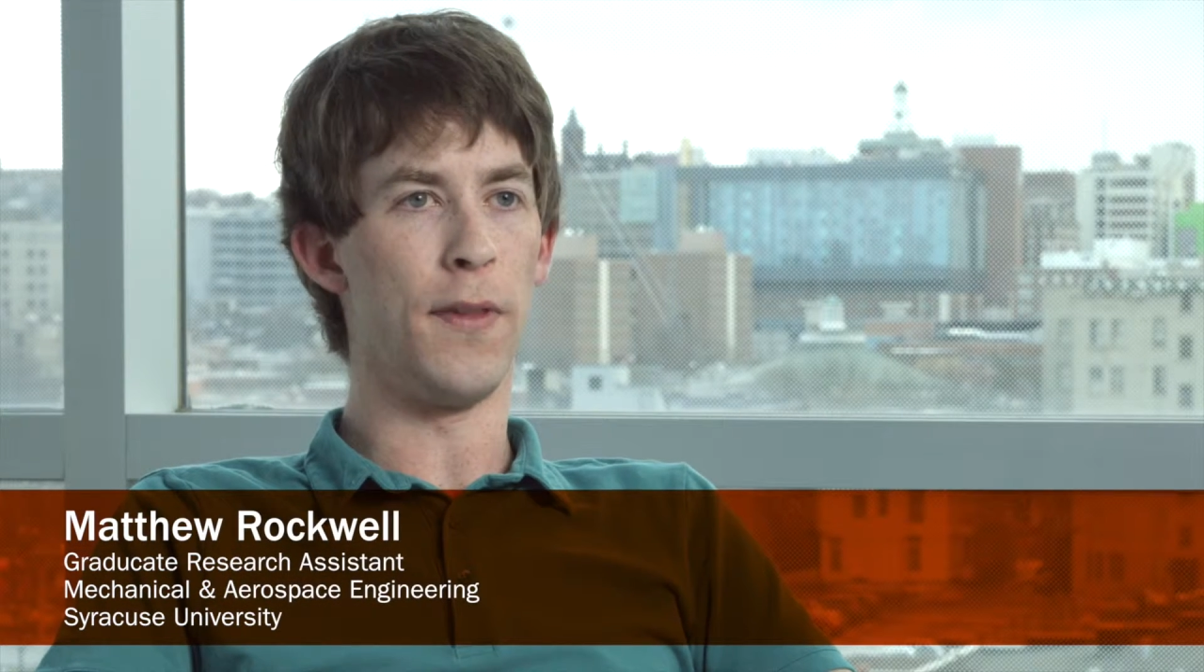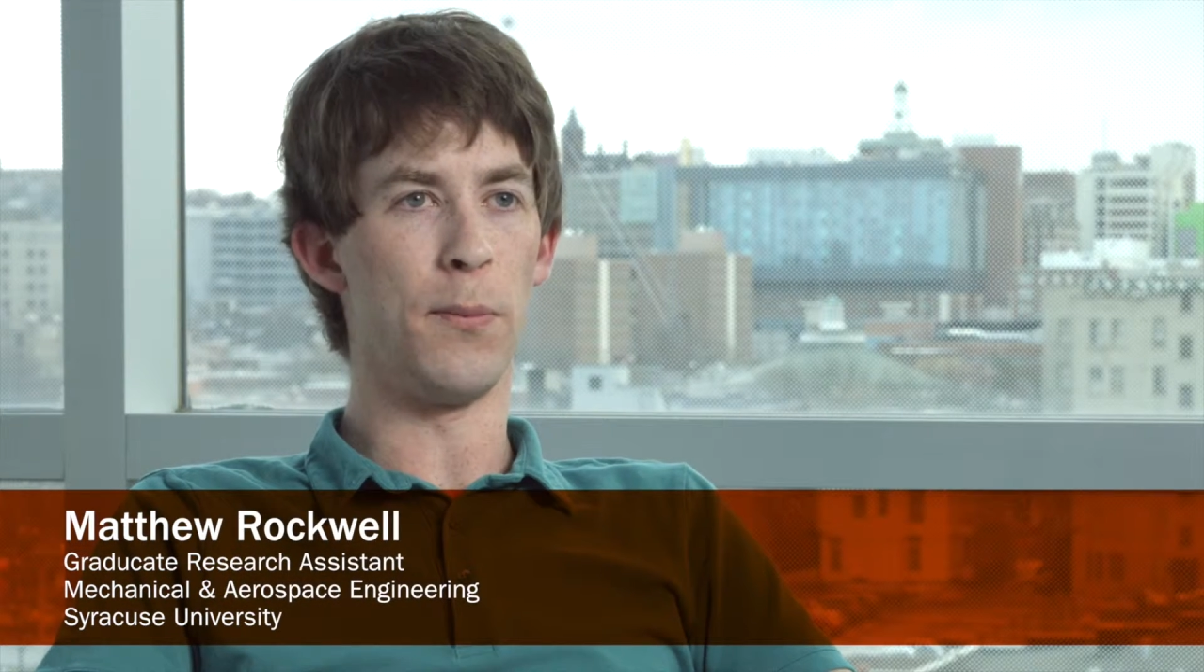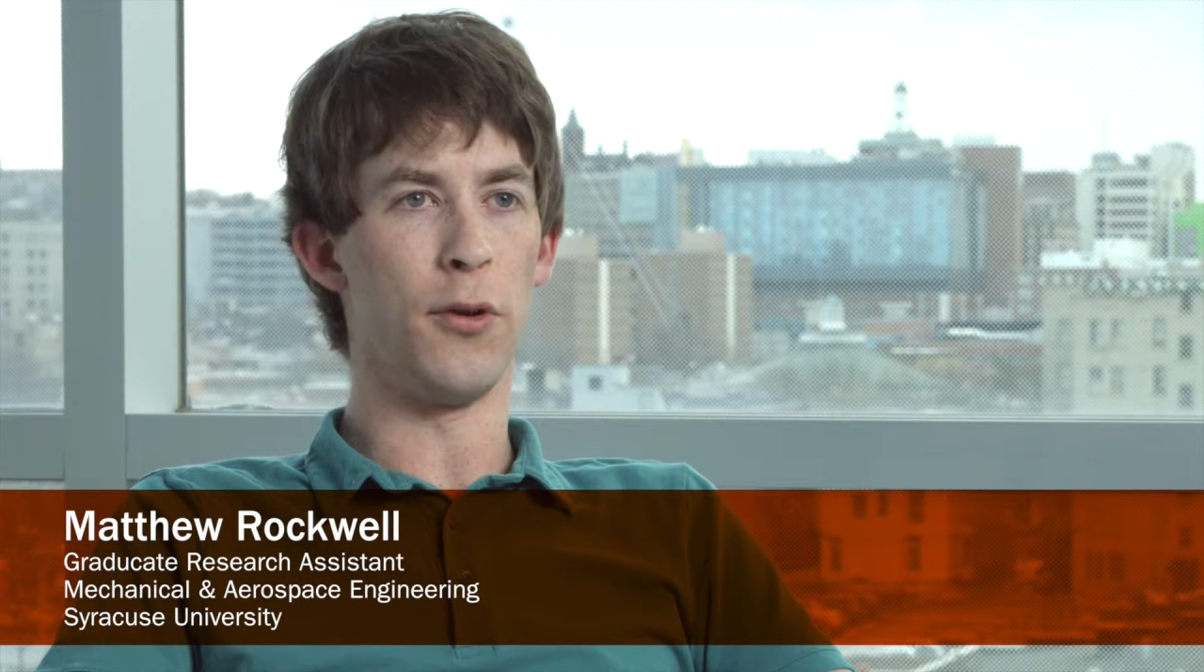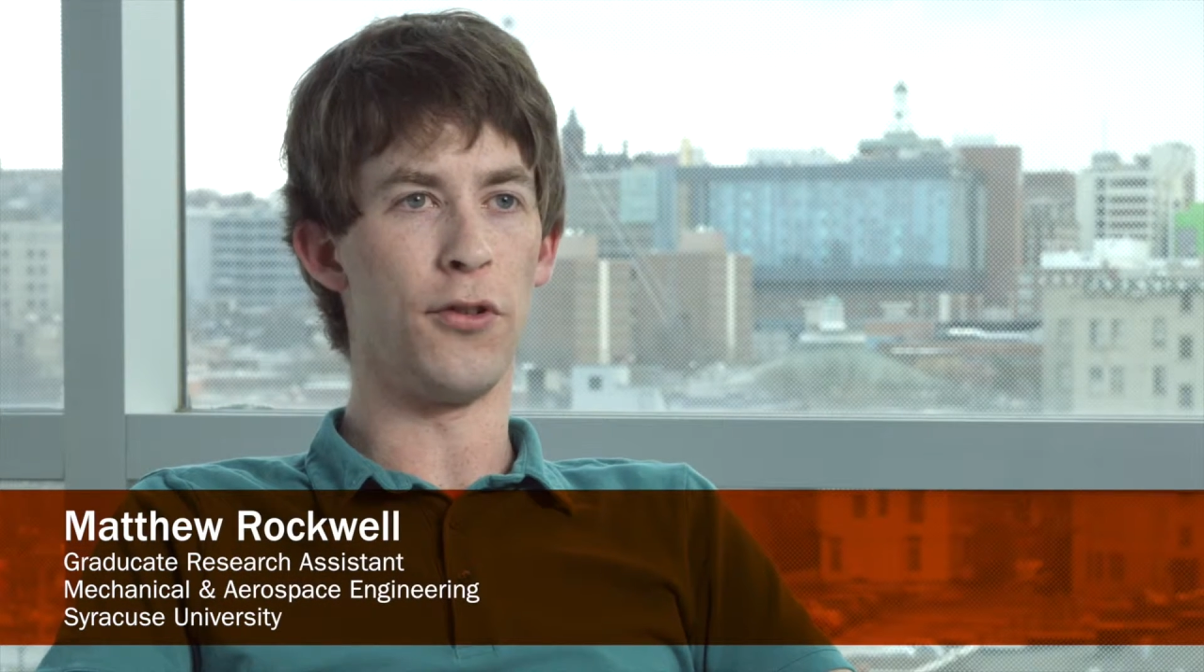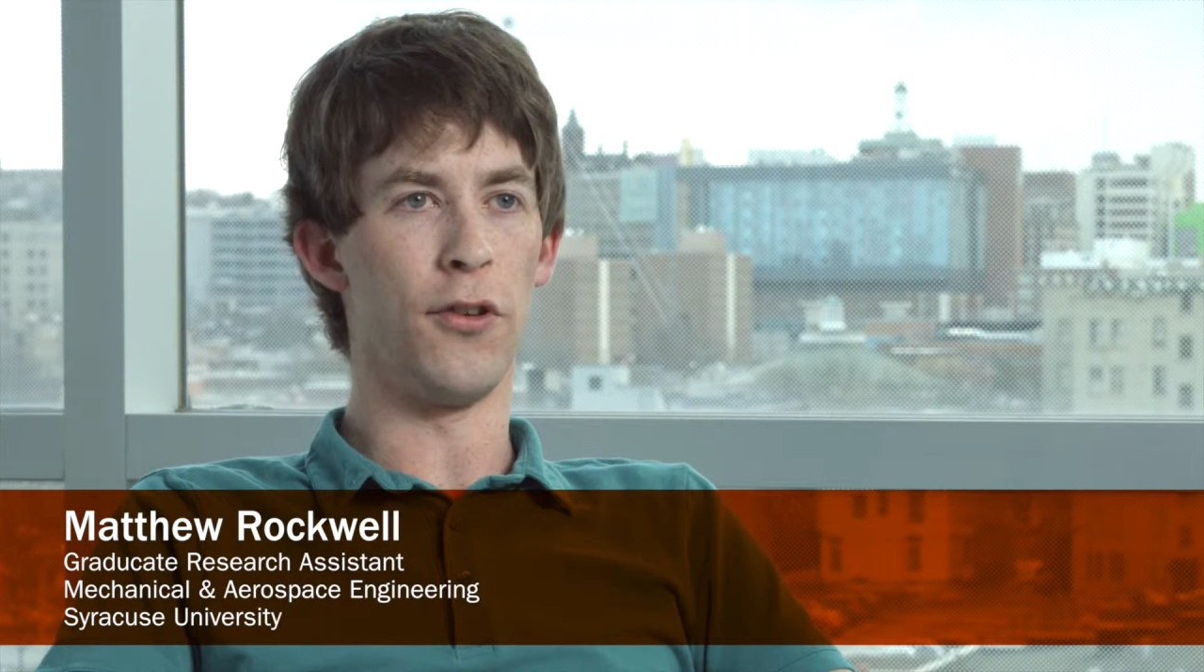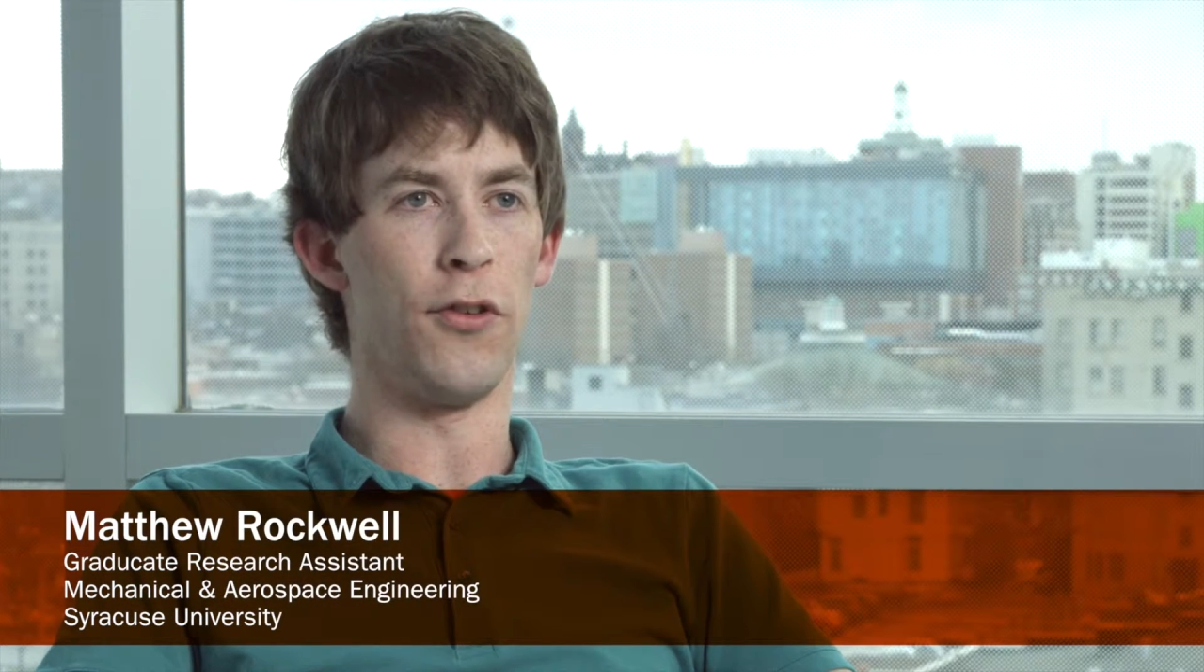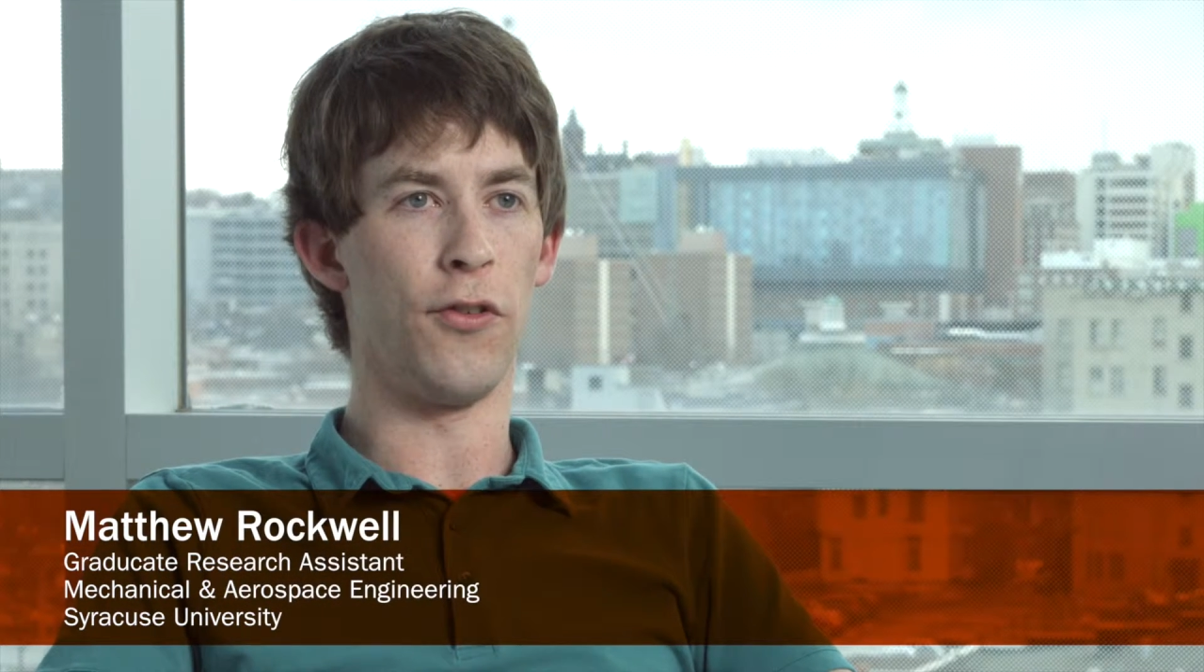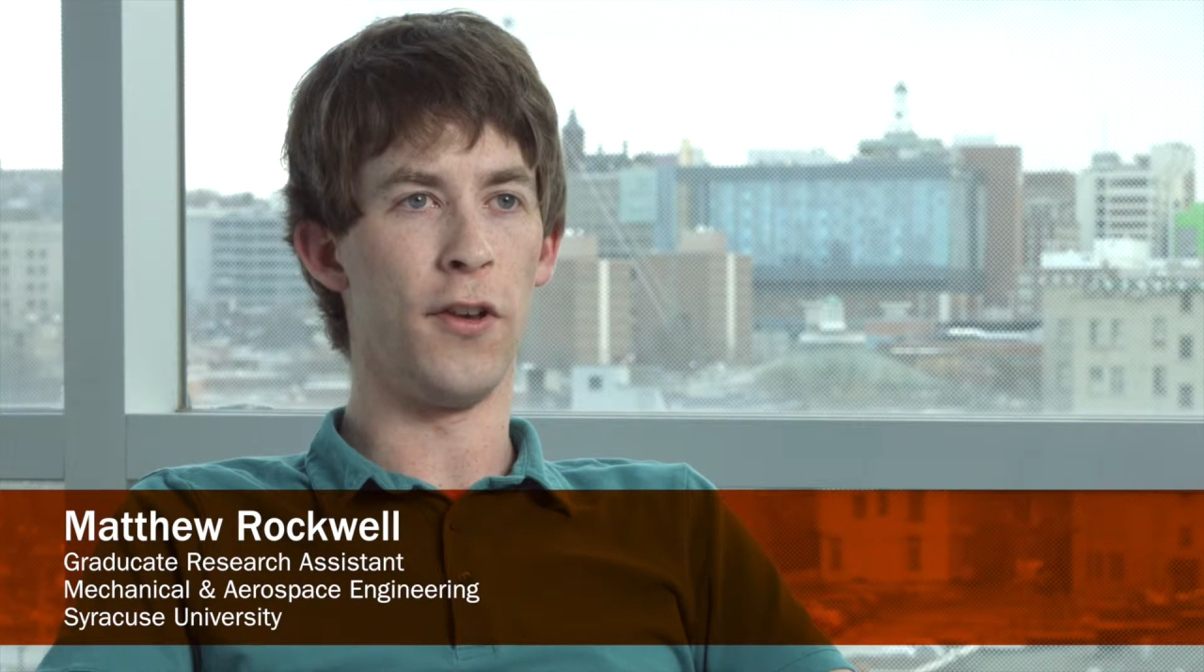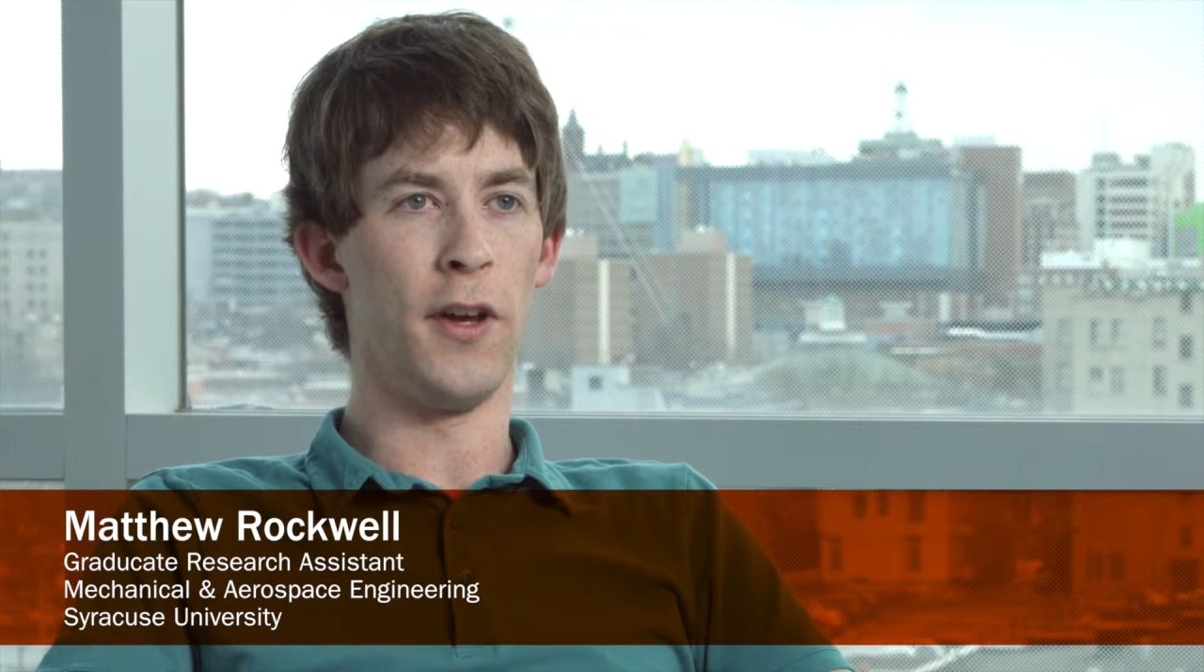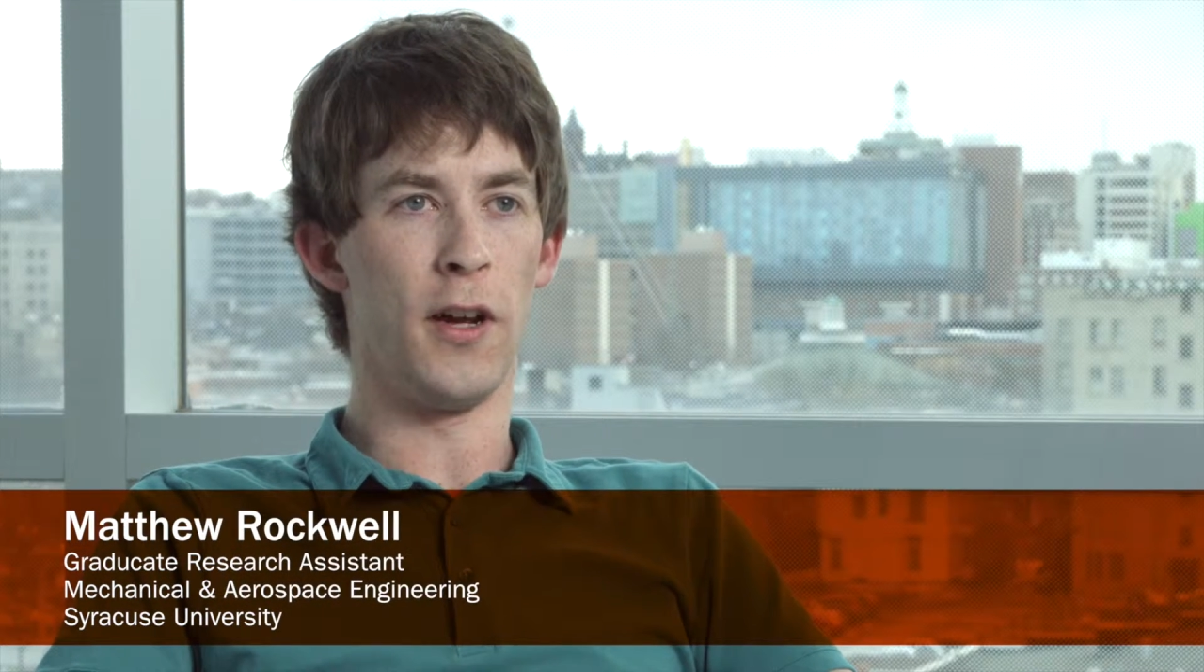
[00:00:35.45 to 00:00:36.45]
that pushes